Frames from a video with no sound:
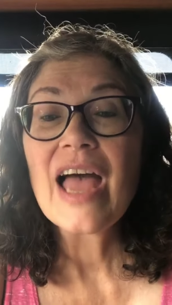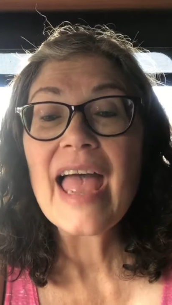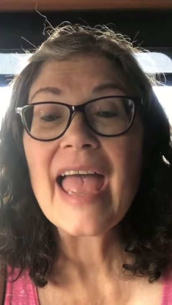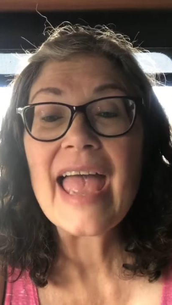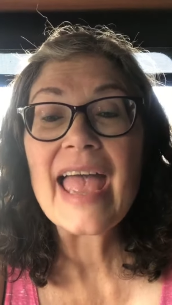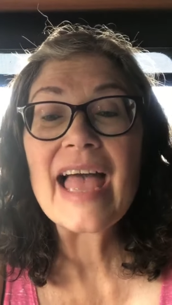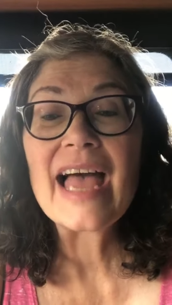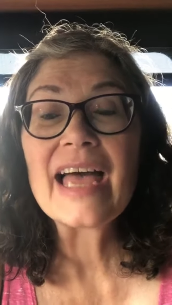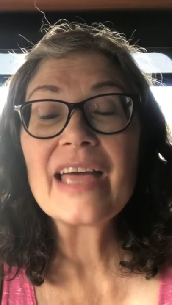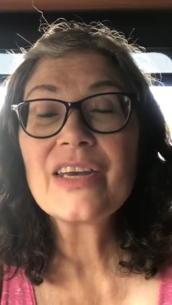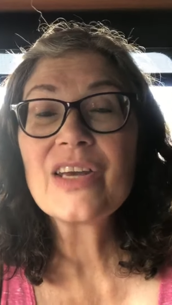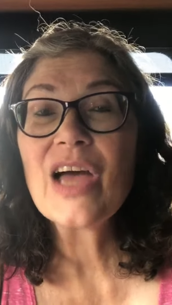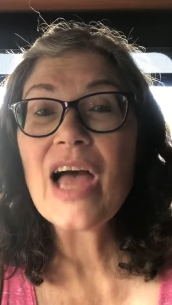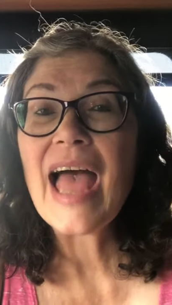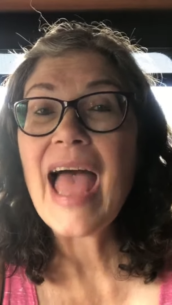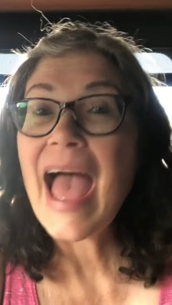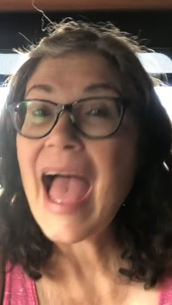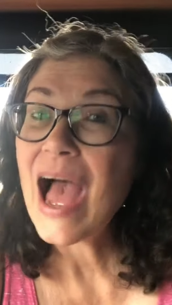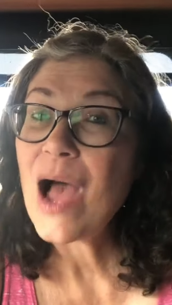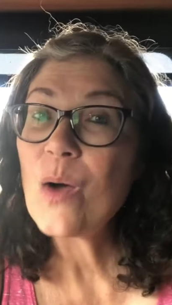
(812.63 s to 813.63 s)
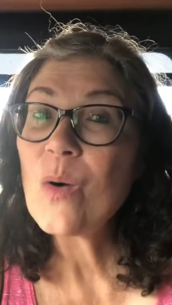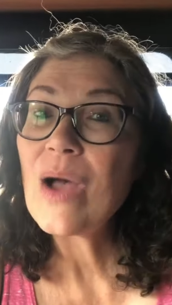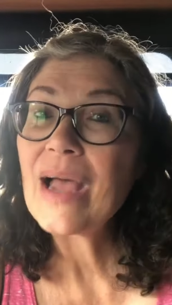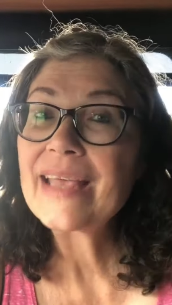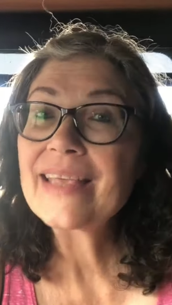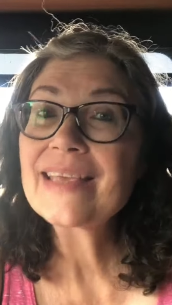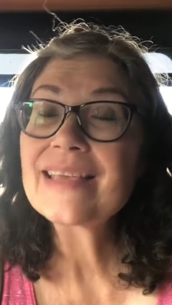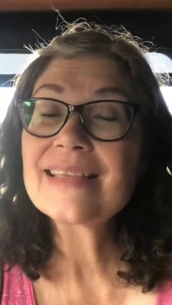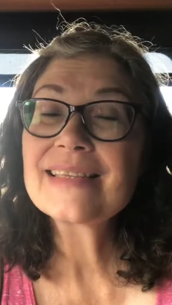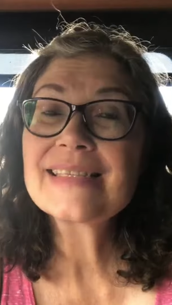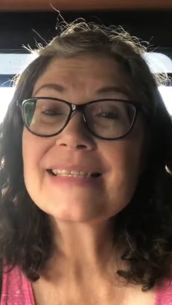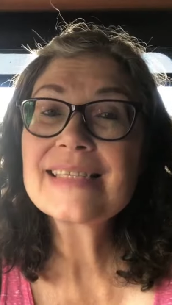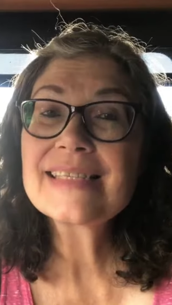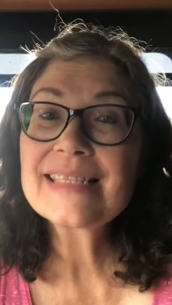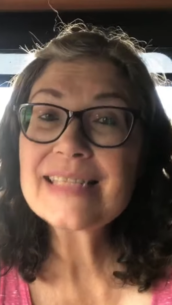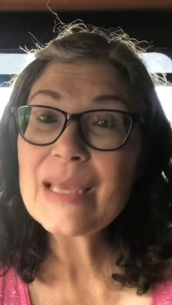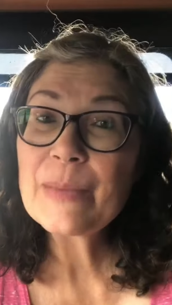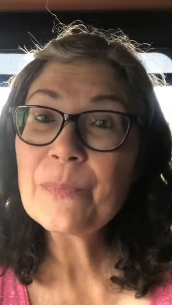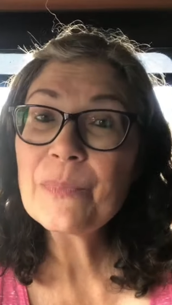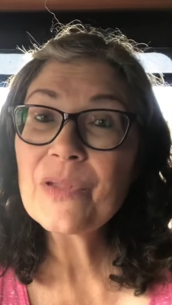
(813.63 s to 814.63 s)
and how I can
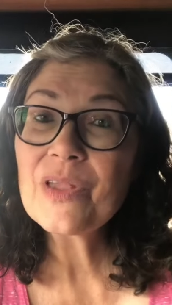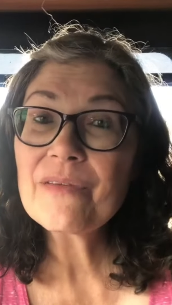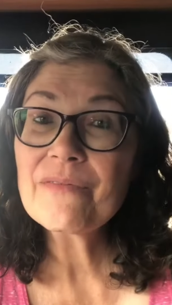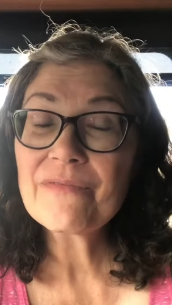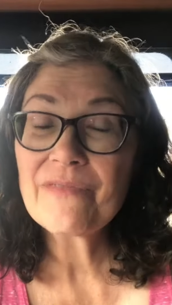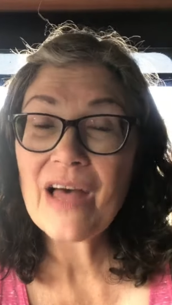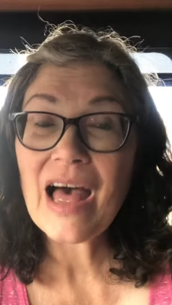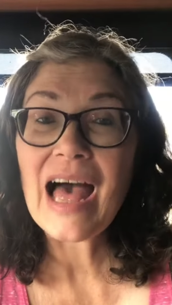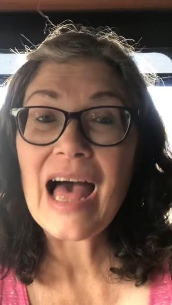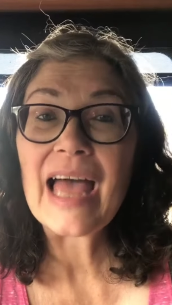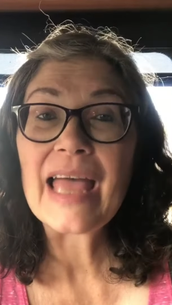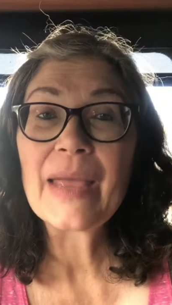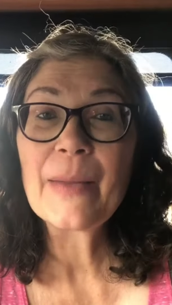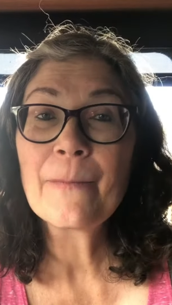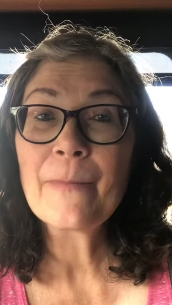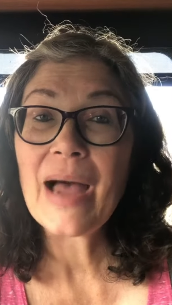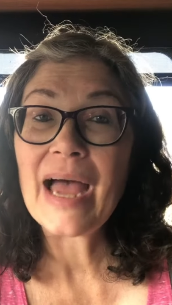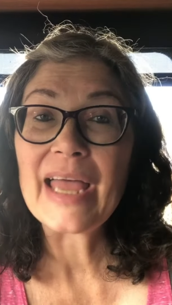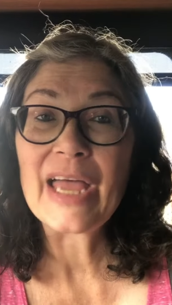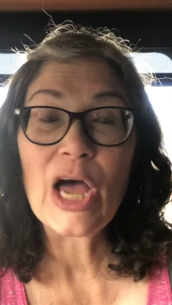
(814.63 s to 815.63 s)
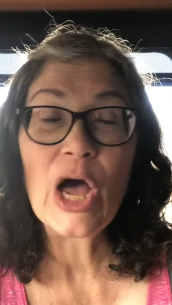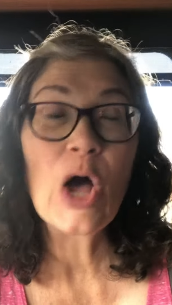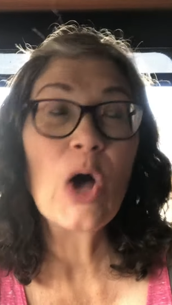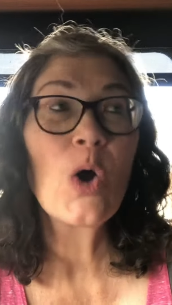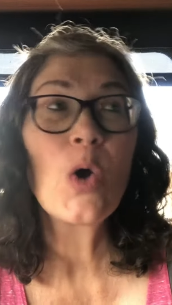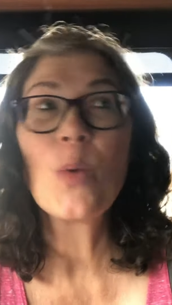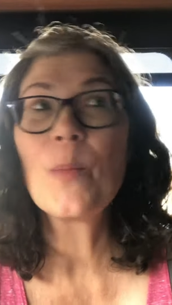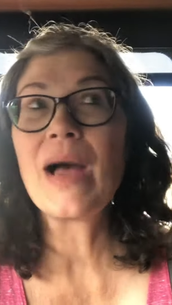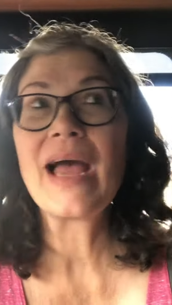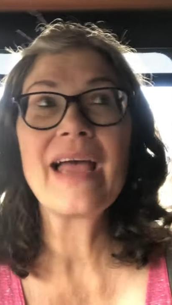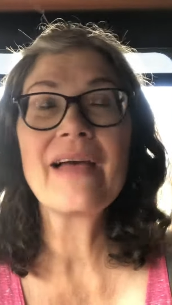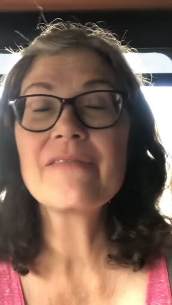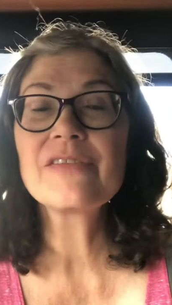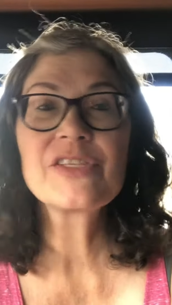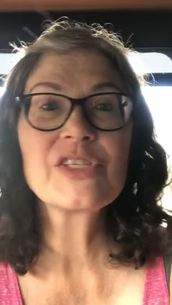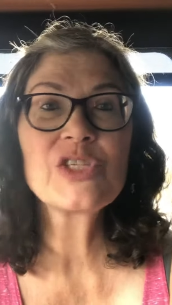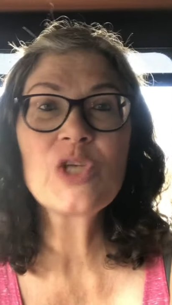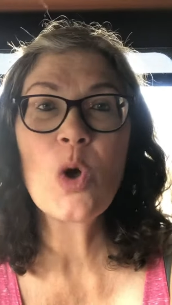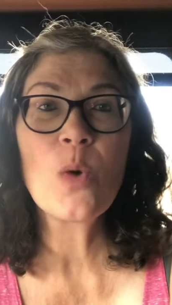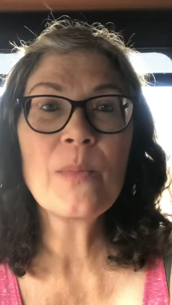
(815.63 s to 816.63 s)
simplify my home. I have
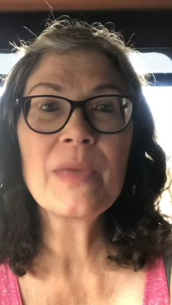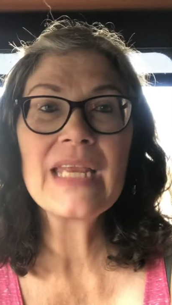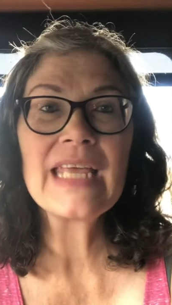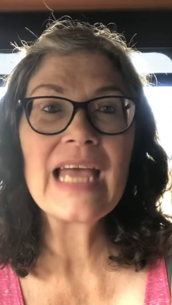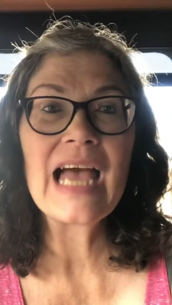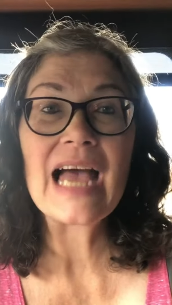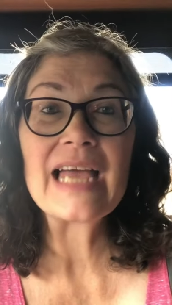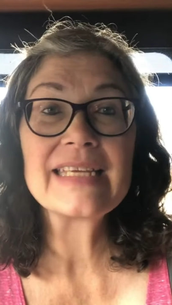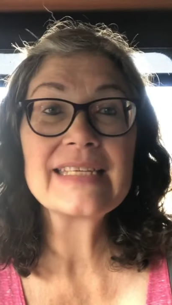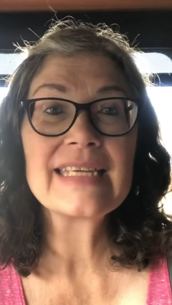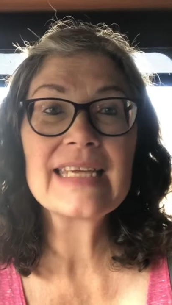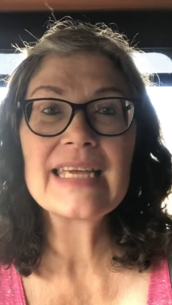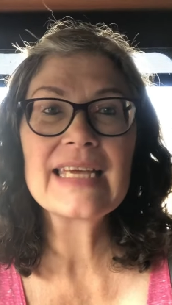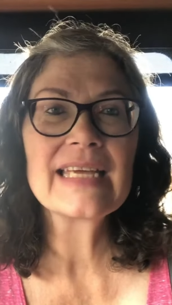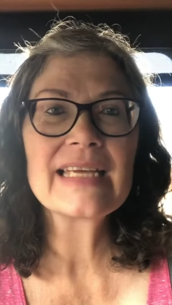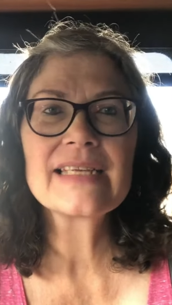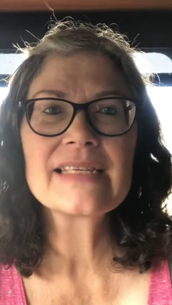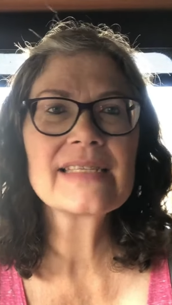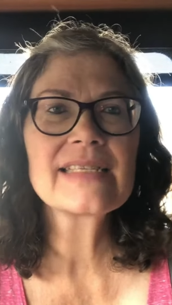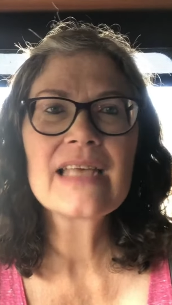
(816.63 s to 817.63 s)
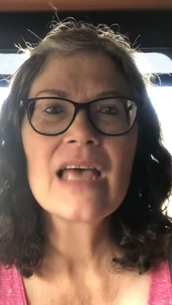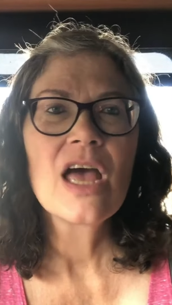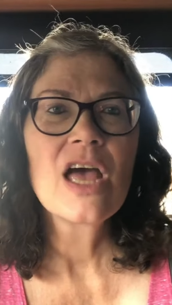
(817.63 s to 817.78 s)
so many ideas